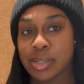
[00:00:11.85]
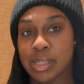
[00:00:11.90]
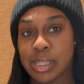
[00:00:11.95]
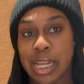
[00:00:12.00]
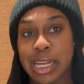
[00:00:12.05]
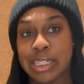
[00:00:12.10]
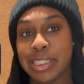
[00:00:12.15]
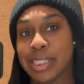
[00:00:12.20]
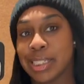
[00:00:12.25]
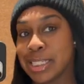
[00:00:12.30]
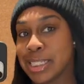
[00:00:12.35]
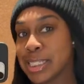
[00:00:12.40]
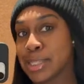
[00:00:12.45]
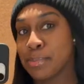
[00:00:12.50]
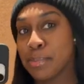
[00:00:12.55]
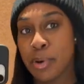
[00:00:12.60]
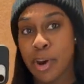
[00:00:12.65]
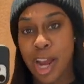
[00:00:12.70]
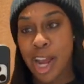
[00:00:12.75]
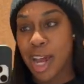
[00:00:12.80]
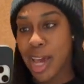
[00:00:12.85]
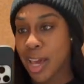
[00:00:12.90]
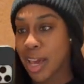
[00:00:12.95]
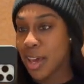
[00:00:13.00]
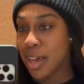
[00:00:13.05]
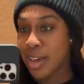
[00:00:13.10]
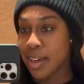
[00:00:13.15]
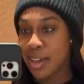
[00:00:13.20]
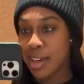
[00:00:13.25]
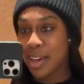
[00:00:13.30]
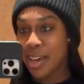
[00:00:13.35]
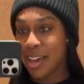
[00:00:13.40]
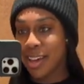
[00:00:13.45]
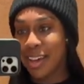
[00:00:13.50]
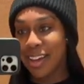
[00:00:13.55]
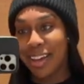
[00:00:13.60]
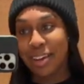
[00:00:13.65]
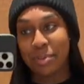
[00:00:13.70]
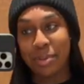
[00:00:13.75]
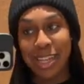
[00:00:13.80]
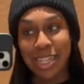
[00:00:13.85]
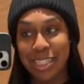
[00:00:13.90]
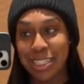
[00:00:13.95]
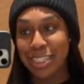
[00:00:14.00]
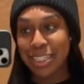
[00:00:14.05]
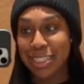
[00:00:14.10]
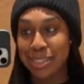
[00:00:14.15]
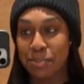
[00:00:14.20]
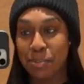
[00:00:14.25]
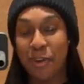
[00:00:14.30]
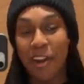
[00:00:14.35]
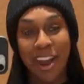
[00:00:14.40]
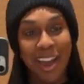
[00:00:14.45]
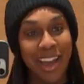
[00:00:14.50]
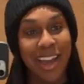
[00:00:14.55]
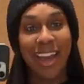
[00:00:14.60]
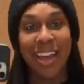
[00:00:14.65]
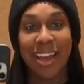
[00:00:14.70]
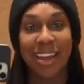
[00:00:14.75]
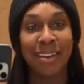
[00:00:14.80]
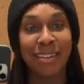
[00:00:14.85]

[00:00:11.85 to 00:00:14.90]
let's just pray. Let's just pray